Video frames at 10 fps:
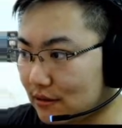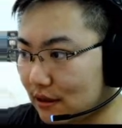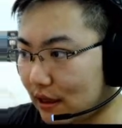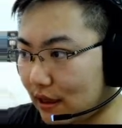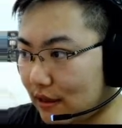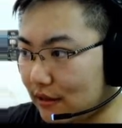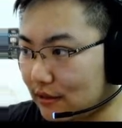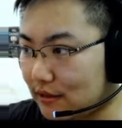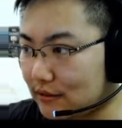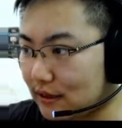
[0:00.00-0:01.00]
And
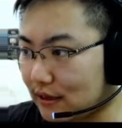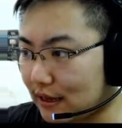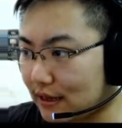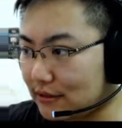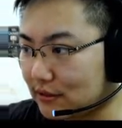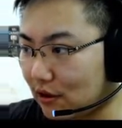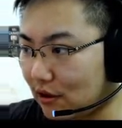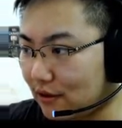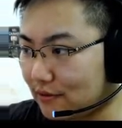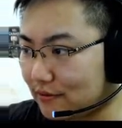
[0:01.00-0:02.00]
this thing is gone.